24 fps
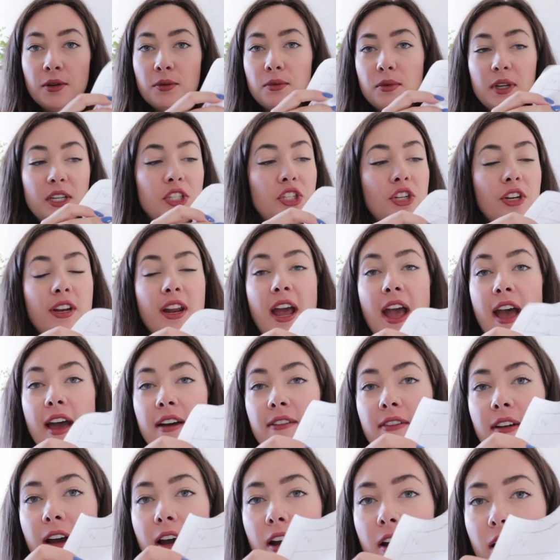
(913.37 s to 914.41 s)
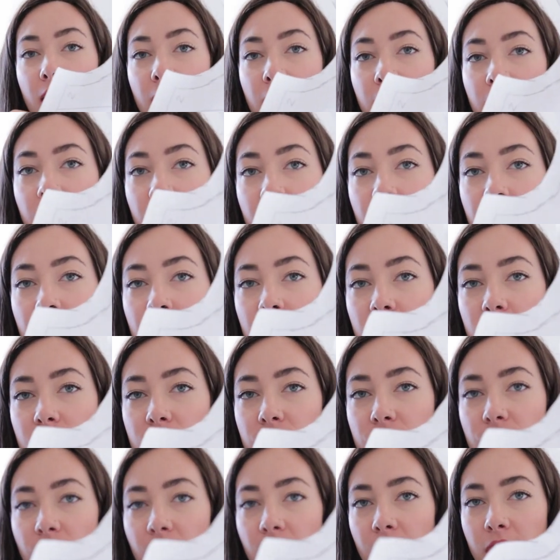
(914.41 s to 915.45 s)
we should have our
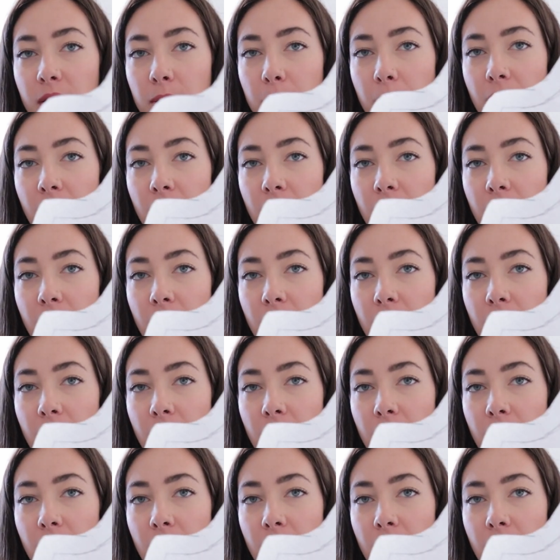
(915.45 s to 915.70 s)
dart